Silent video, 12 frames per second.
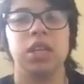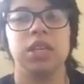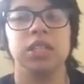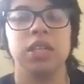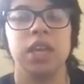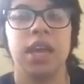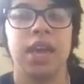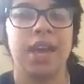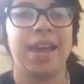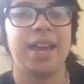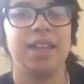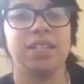Thursdays.
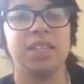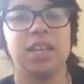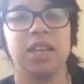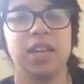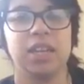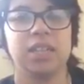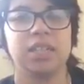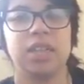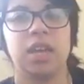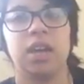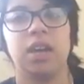And today's